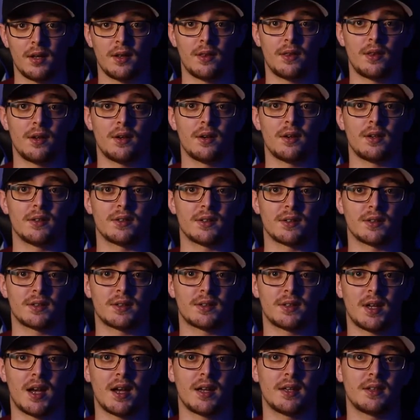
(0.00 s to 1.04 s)
There is a
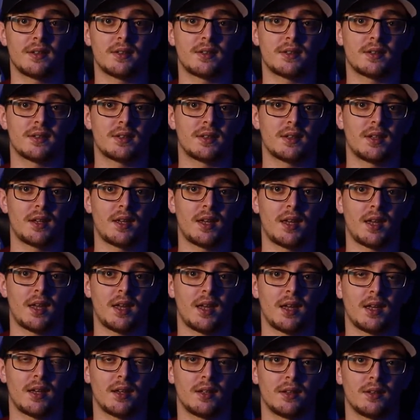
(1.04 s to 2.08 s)
science
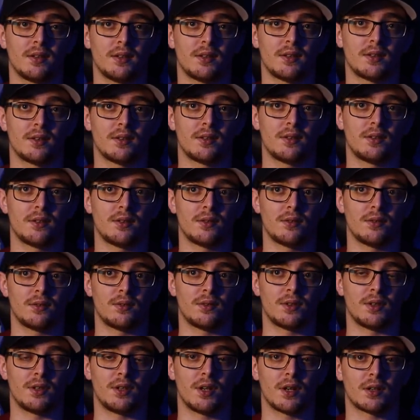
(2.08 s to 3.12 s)
and
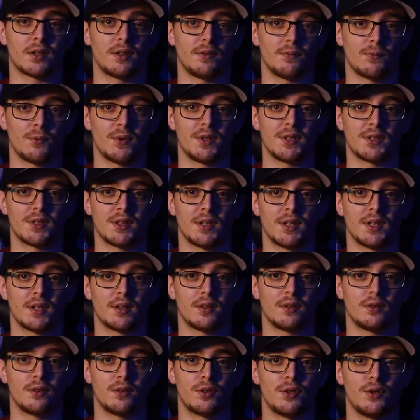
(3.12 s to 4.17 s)
deductive
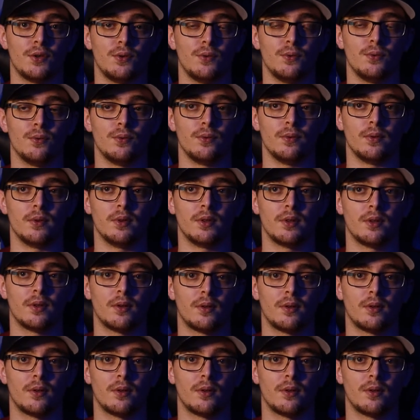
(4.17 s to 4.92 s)
reasoning to